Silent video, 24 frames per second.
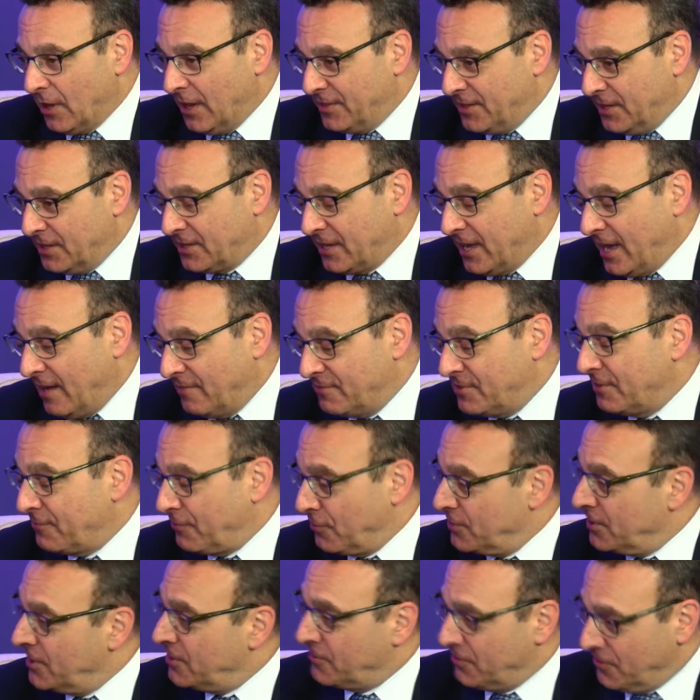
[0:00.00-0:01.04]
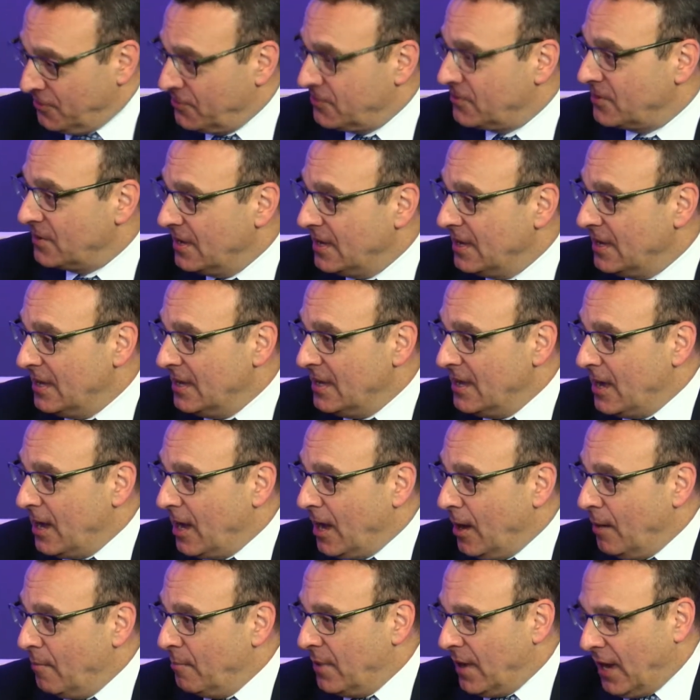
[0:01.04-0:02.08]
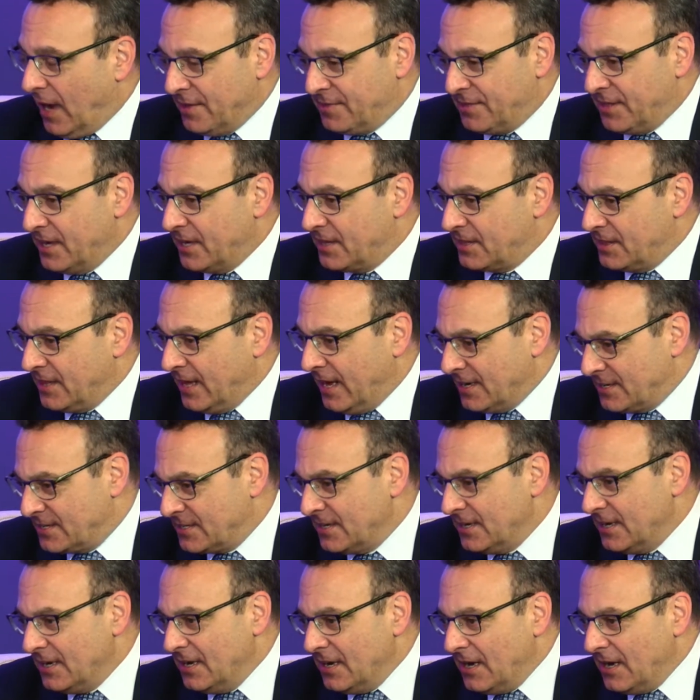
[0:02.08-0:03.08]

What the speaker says: I think they have different niches. Mm-hmm. I think that,